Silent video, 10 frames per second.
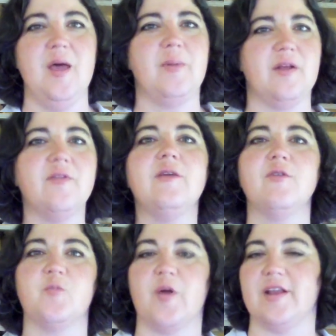But everything
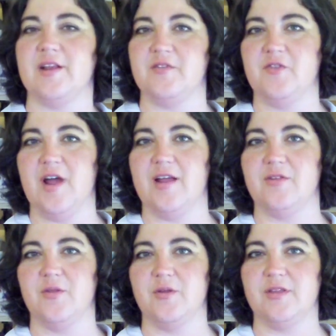was breaded and fried,
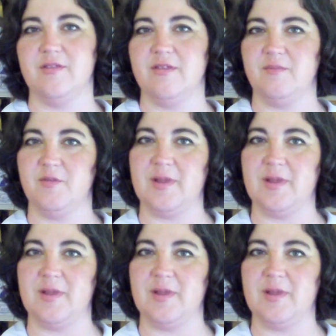so there didn't seem to